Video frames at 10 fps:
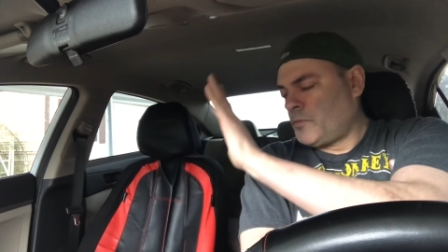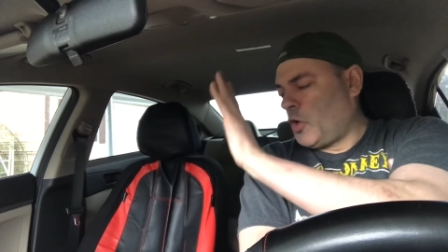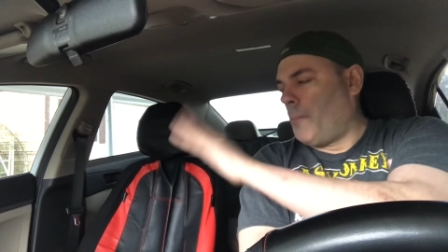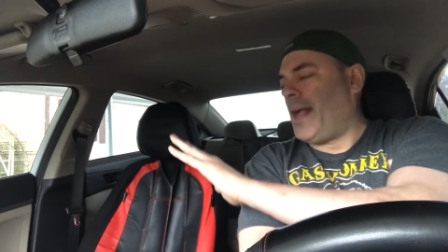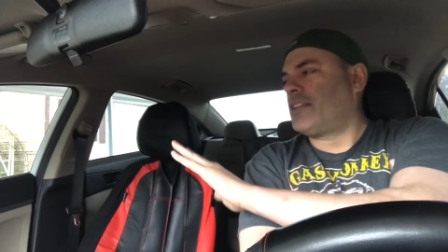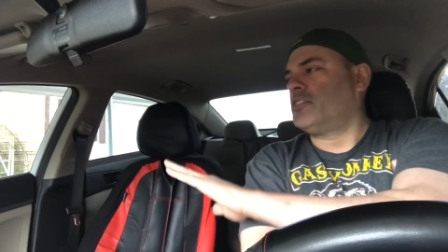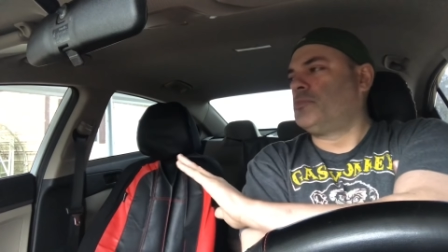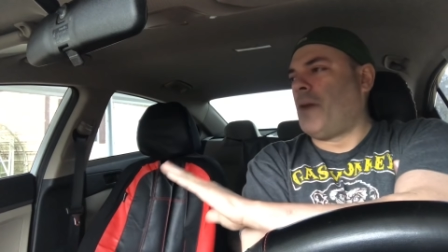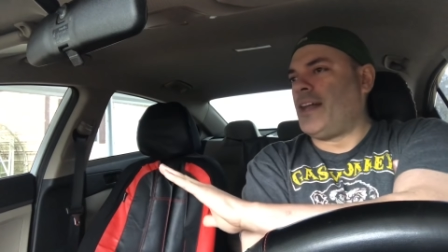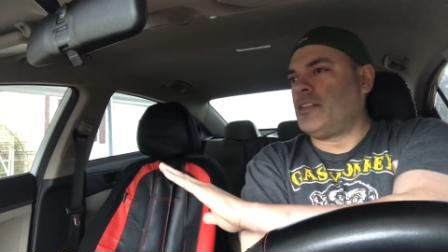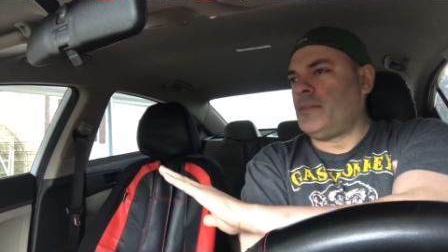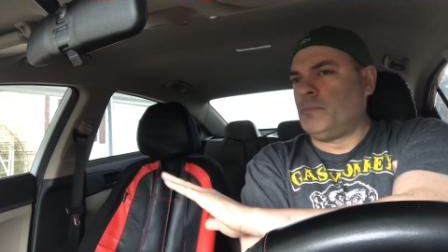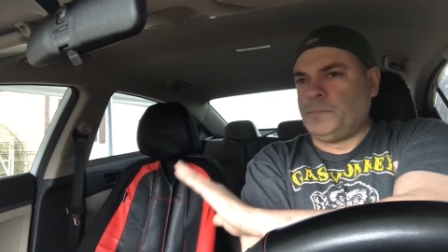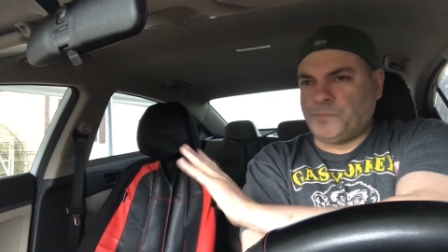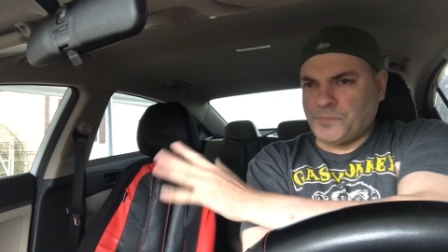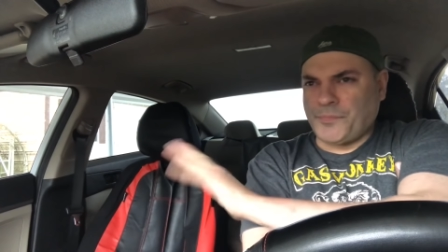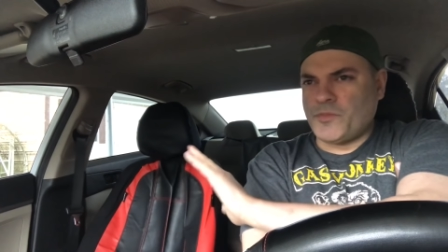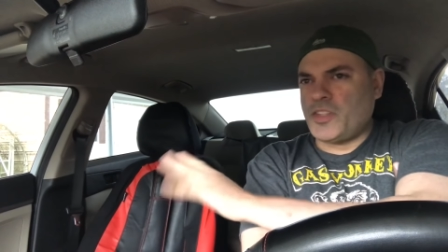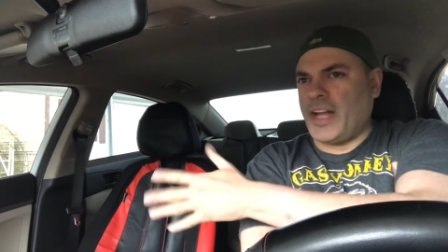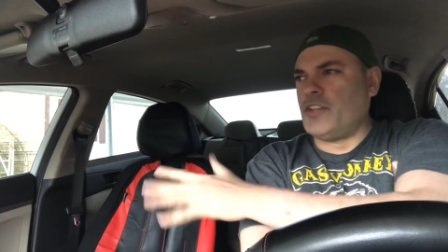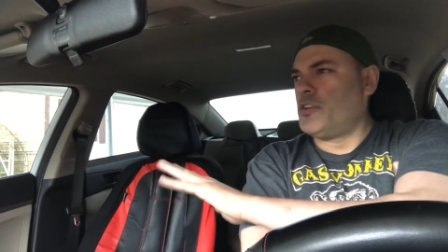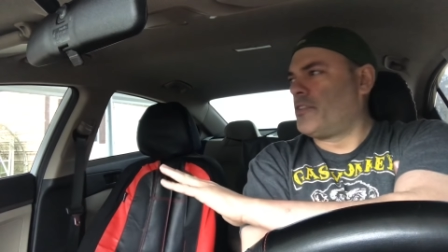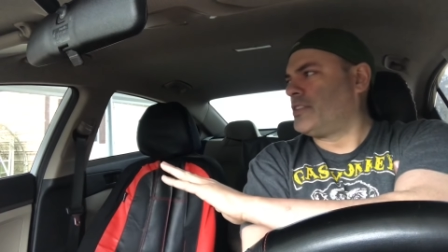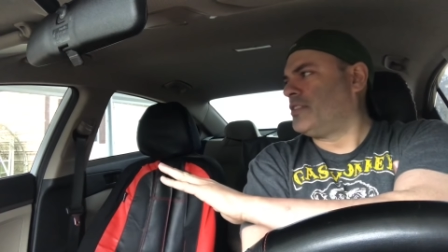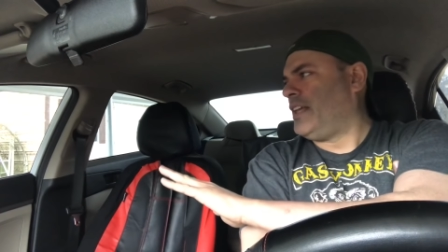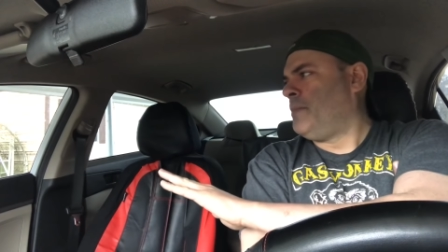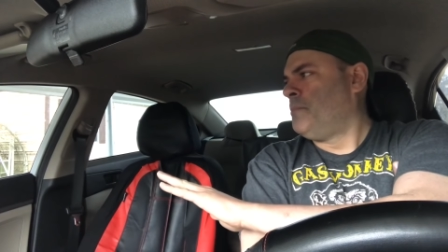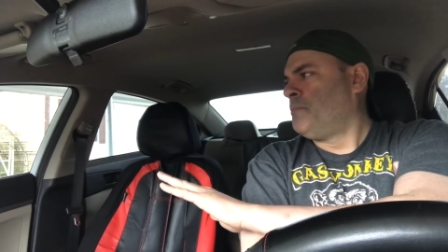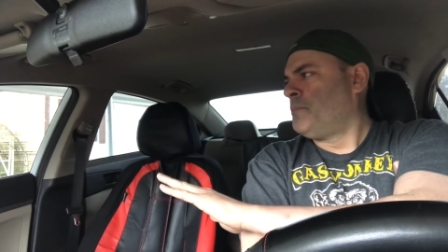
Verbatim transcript: Go back to smiling, kind of nervously,